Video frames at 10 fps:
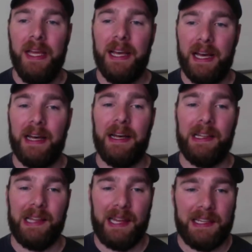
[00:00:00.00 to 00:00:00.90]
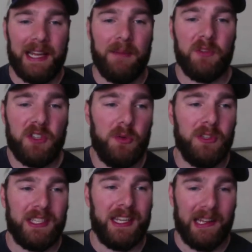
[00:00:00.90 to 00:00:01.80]
a lot of times
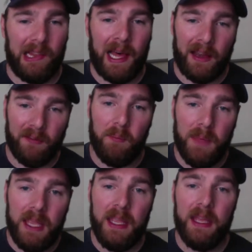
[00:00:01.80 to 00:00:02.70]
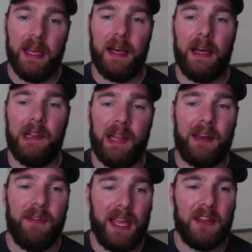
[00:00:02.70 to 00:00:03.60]
students need a lot of me, a lot
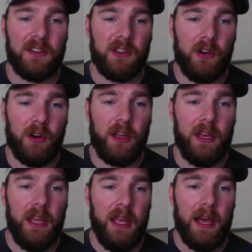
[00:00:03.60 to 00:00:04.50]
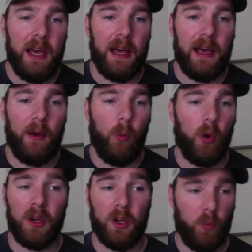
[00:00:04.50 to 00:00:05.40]
of hands-on
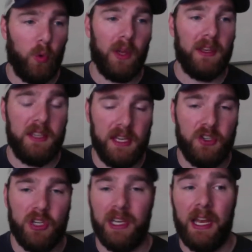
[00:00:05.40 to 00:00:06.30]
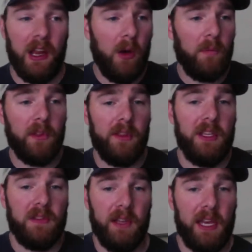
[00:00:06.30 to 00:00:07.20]
one-on-one teaching, and hopefully
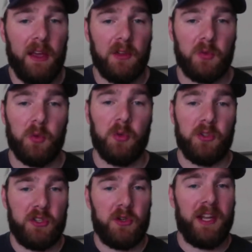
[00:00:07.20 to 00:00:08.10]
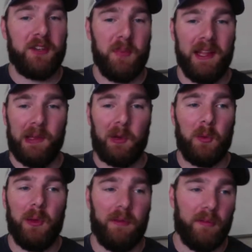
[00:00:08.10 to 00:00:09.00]
these videos will stretch me a little
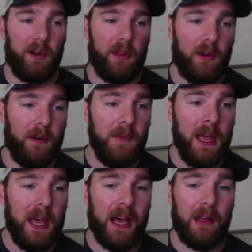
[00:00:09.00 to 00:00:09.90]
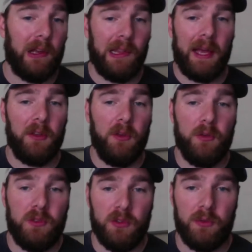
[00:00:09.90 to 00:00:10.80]
bit further and allow you
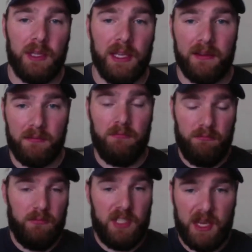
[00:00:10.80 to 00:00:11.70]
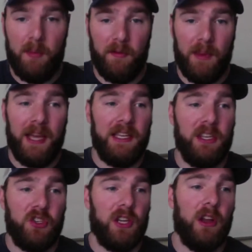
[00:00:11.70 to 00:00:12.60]
to get some of my
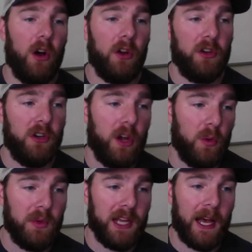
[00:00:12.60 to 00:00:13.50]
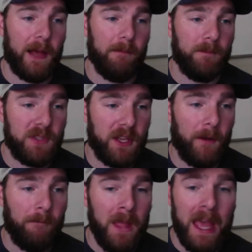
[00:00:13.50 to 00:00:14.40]
teaching on your own time.
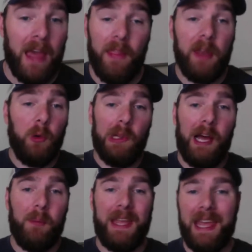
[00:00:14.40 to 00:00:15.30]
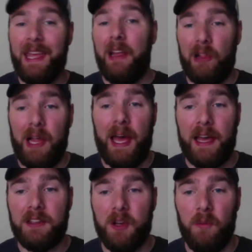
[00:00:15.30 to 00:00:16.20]
So, and then it will allow me in
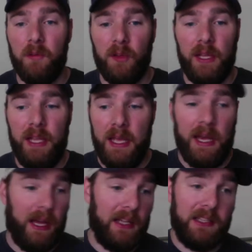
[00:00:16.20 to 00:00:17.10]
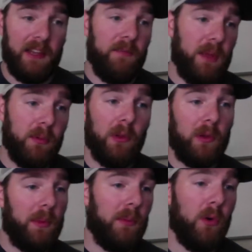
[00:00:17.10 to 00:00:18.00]
class, hopefully, to give people a
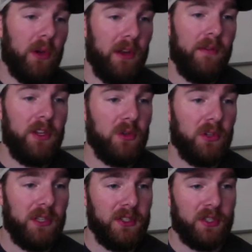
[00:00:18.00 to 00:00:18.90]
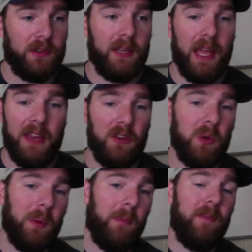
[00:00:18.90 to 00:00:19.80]
little bit more individual attention and
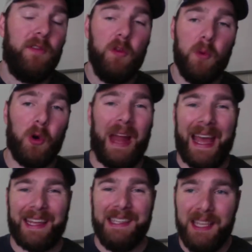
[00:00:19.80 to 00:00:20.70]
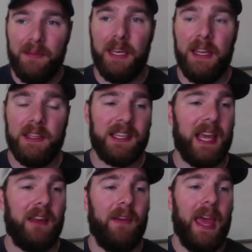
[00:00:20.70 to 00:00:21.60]
do a few more activities,
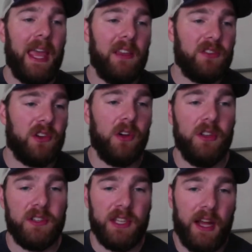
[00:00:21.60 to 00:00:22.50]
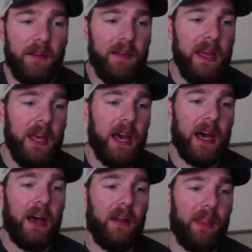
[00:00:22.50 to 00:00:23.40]
kind of hands-on stuff
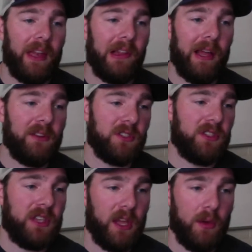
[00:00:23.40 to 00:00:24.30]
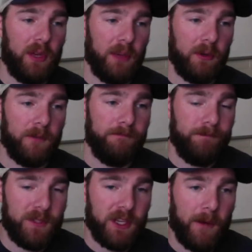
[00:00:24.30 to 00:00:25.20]
that allows us to go deeper.
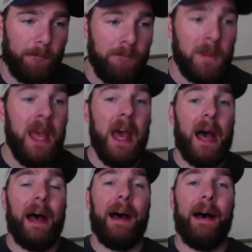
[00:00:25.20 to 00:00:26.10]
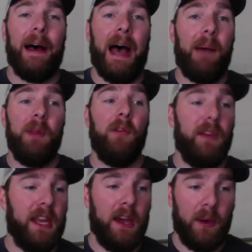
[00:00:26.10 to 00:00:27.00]
So I'm no
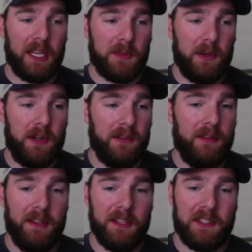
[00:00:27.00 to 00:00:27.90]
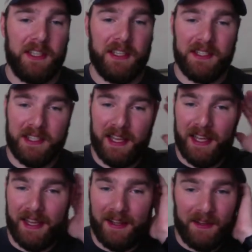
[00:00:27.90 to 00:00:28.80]
video expert. This is
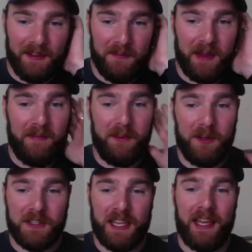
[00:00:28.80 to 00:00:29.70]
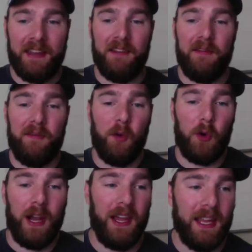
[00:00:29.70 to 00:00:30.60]
my first kind of
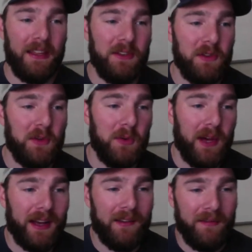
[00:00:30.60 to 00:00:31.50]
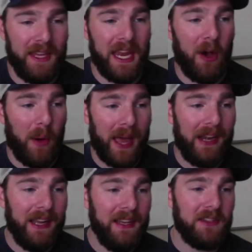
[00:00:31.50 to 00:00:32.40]
foray into video
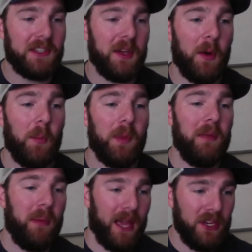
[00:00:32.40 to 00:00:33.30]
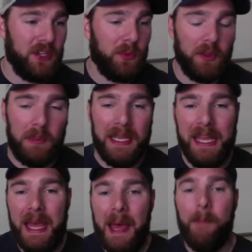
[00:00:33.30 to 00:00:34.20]
editing, so be patient with me.
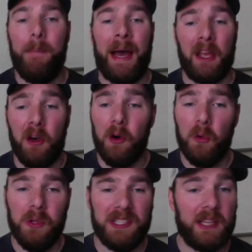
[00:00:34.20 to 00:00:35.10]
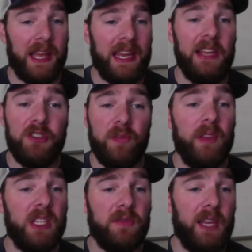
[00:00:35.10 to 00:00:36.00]
My goal is that each of
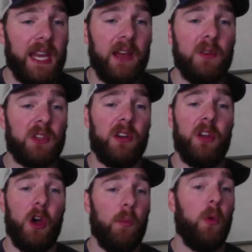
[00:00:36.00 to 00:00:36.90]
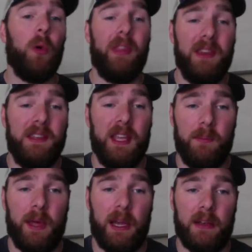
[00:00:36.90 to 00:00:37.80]
these videos are no more than 10
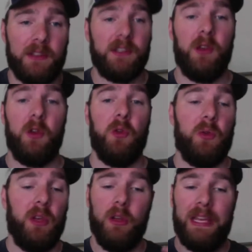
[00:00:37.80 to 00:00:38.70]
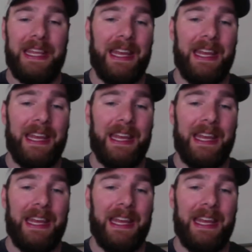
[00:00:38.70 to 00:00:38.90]
minutes. So you could get